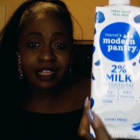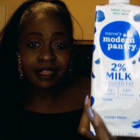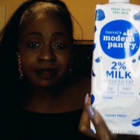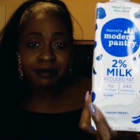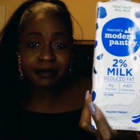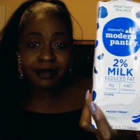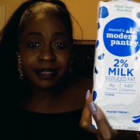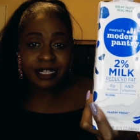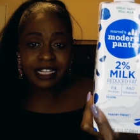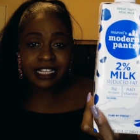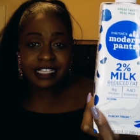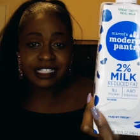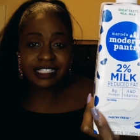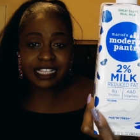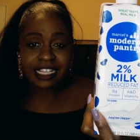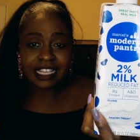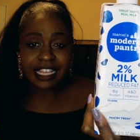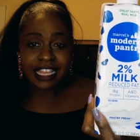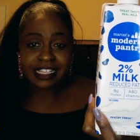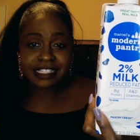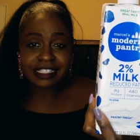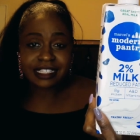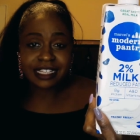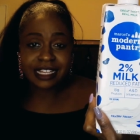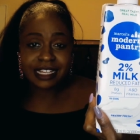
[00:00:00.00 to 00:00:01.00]
because like
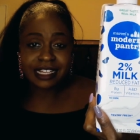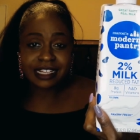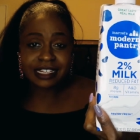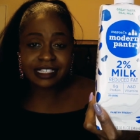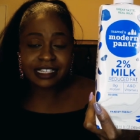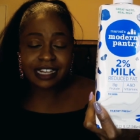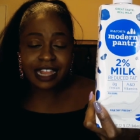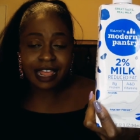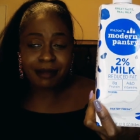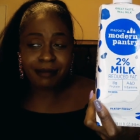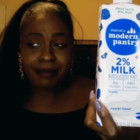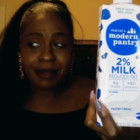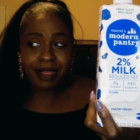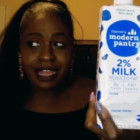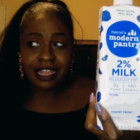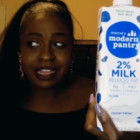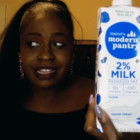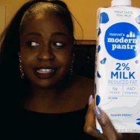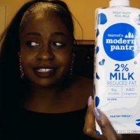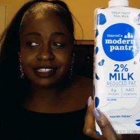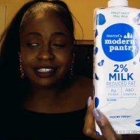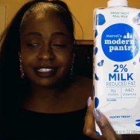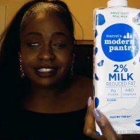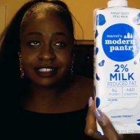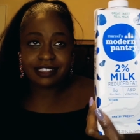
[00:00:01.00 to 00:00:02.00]
I said, I buy
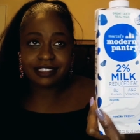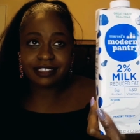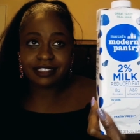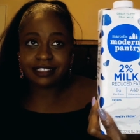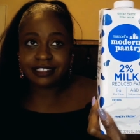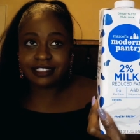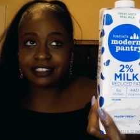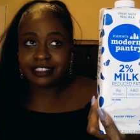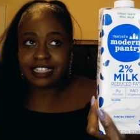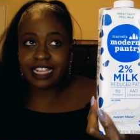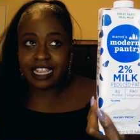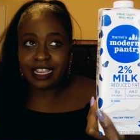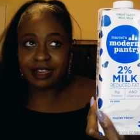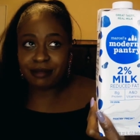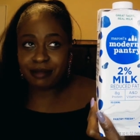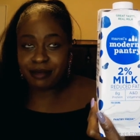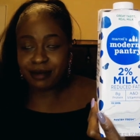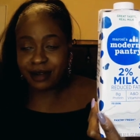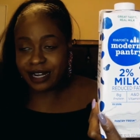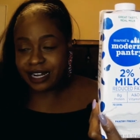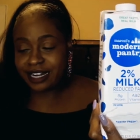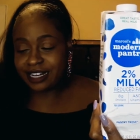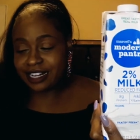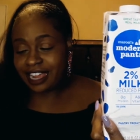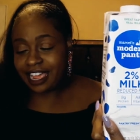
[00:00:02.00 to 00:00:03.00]
the name
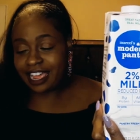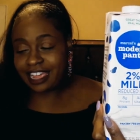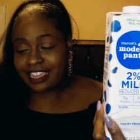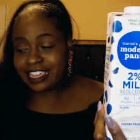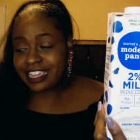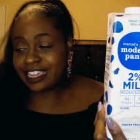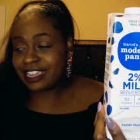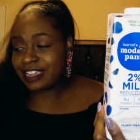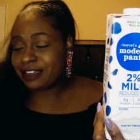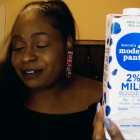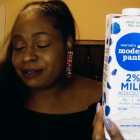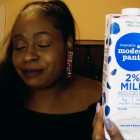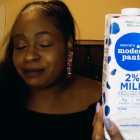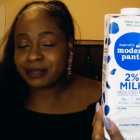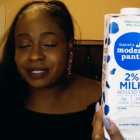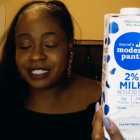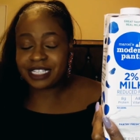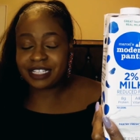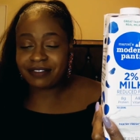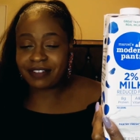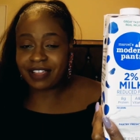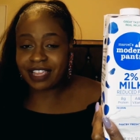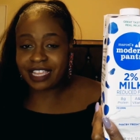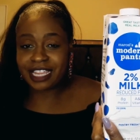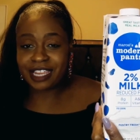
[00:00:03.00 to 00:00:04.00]
brand. I can't
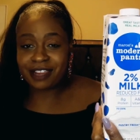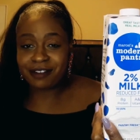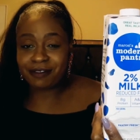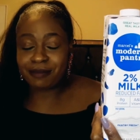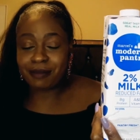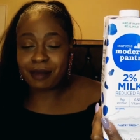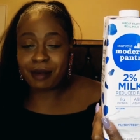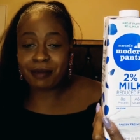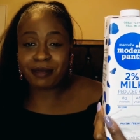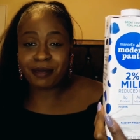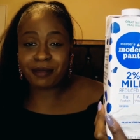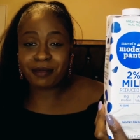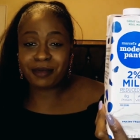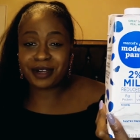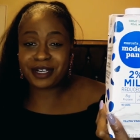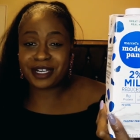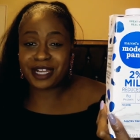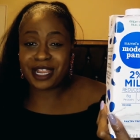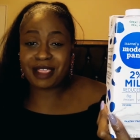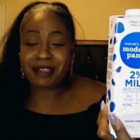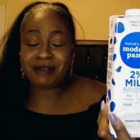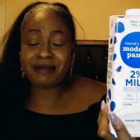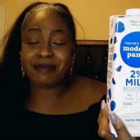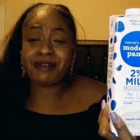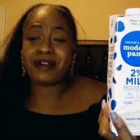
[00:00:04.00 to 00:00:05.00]
believe I can't remember what
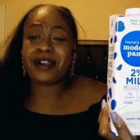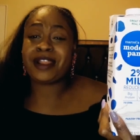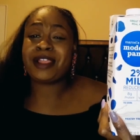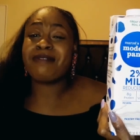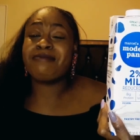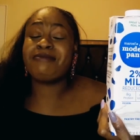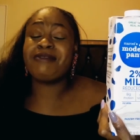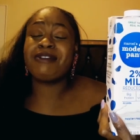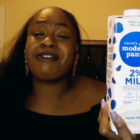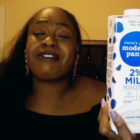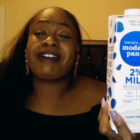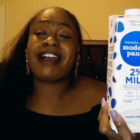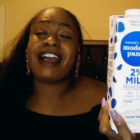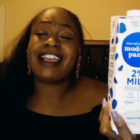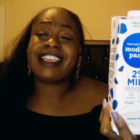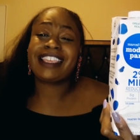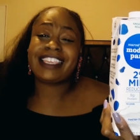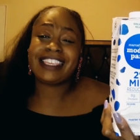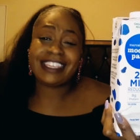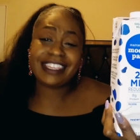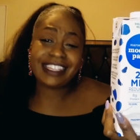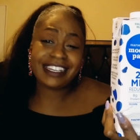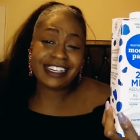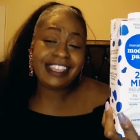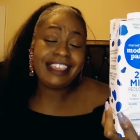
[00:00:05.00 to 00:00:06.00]
name brand milk I
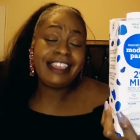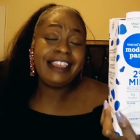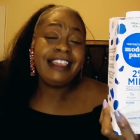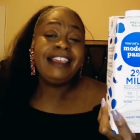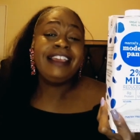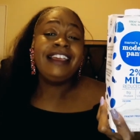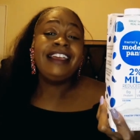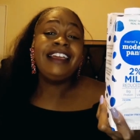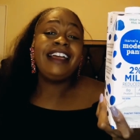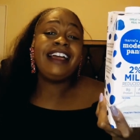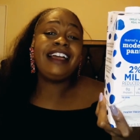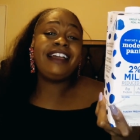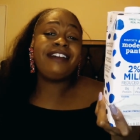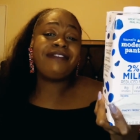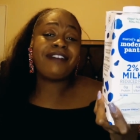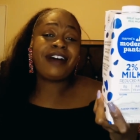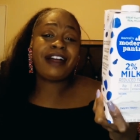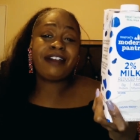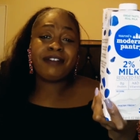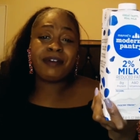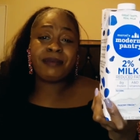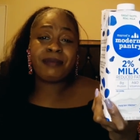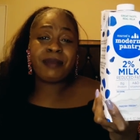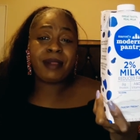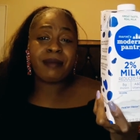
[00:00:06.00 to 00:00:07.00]
get. If I
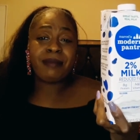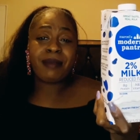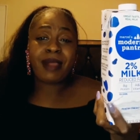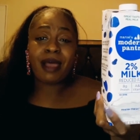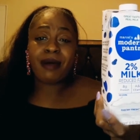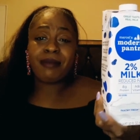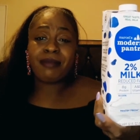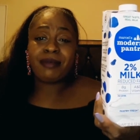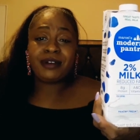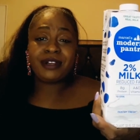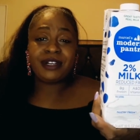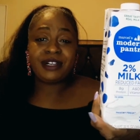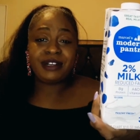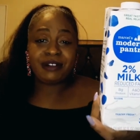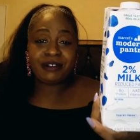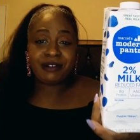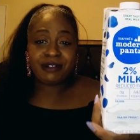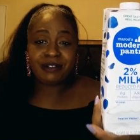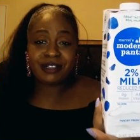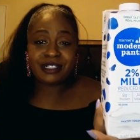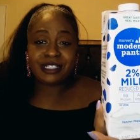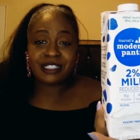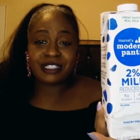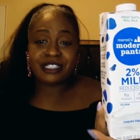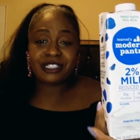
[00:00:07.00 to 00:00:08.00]
remember, I'll put it
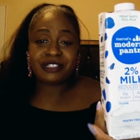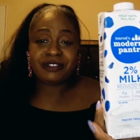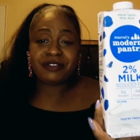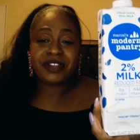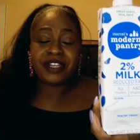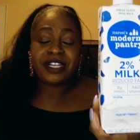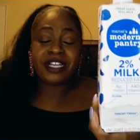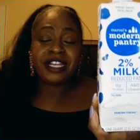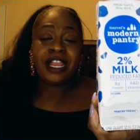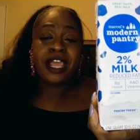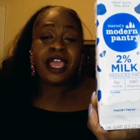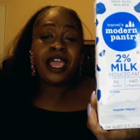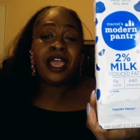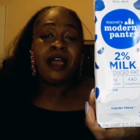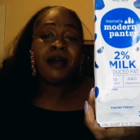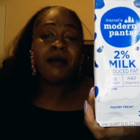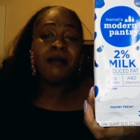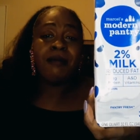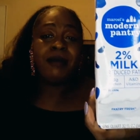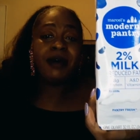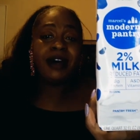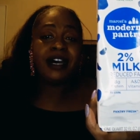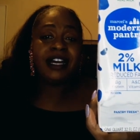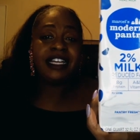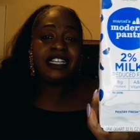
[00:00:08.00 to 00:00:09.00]
across the screen.
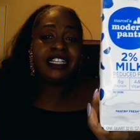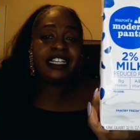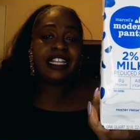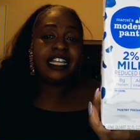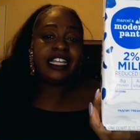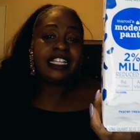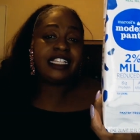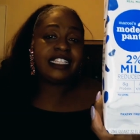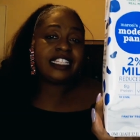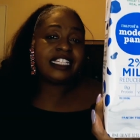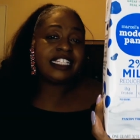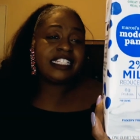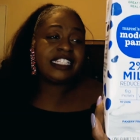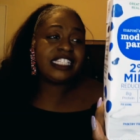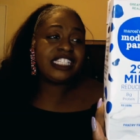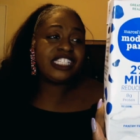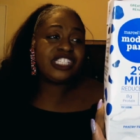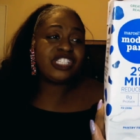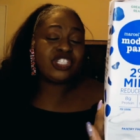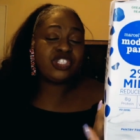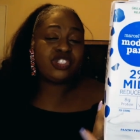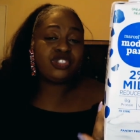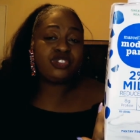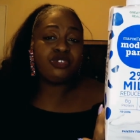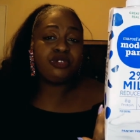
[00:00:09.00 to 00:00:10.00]
But this is
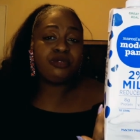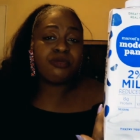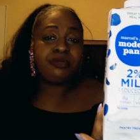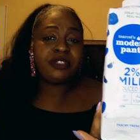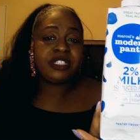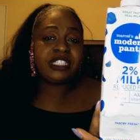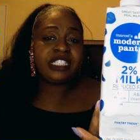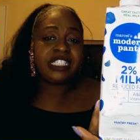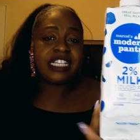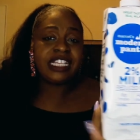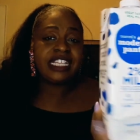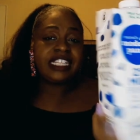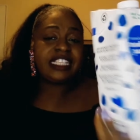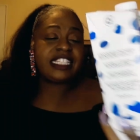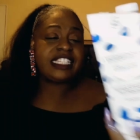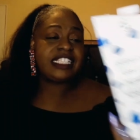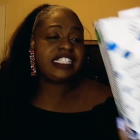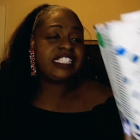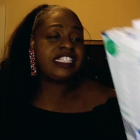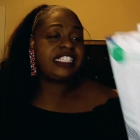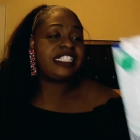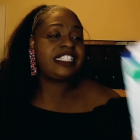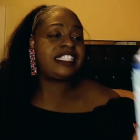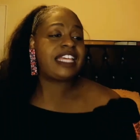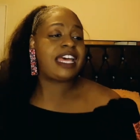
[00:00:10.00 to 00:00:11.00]
the two percent.
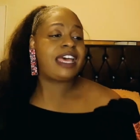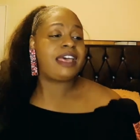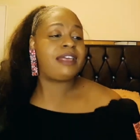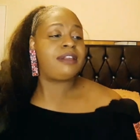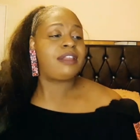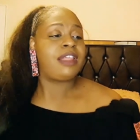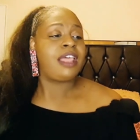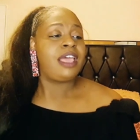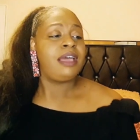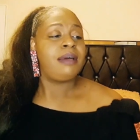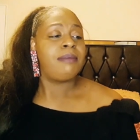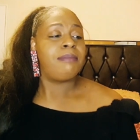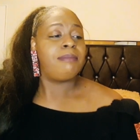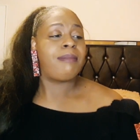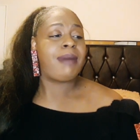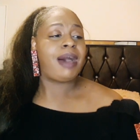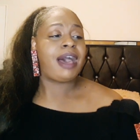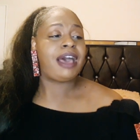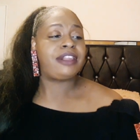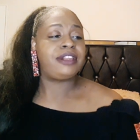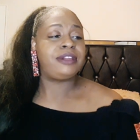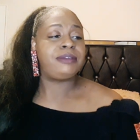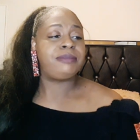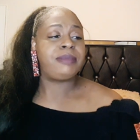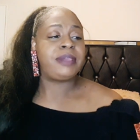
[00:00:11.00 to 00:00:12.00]
This is that
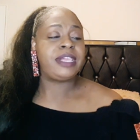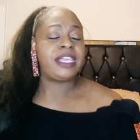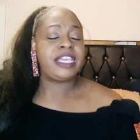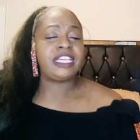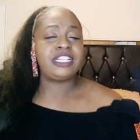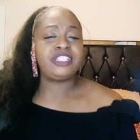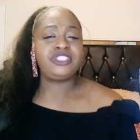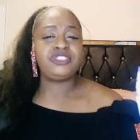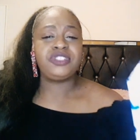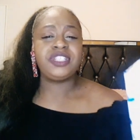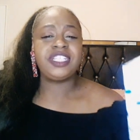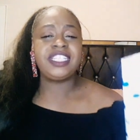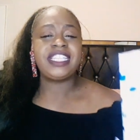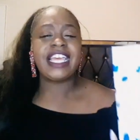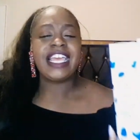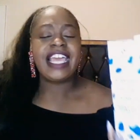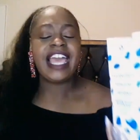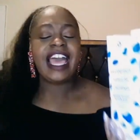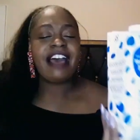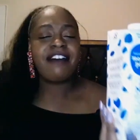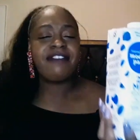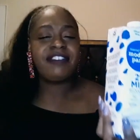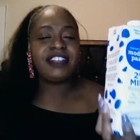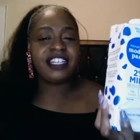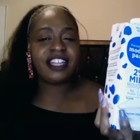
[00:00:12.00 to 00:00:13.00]
Modern Pantry. They
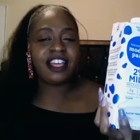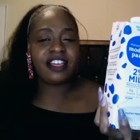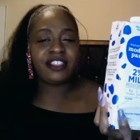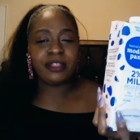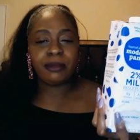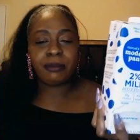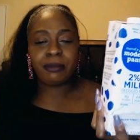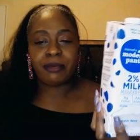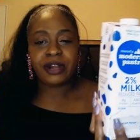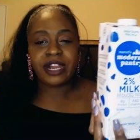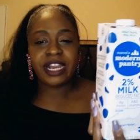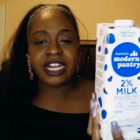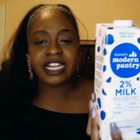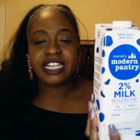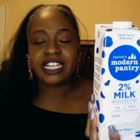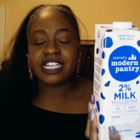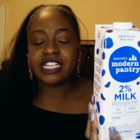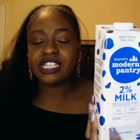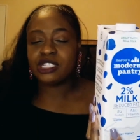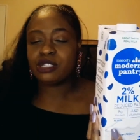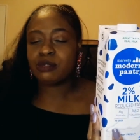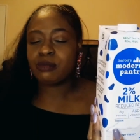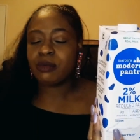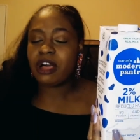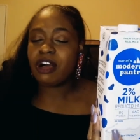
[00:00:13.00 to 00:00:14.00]
have another brand there
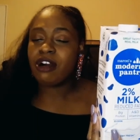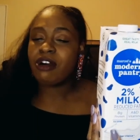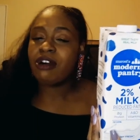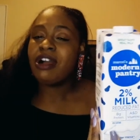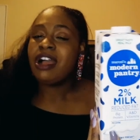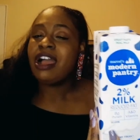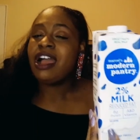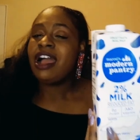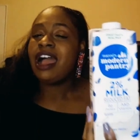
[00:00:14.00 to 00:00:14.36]
as well.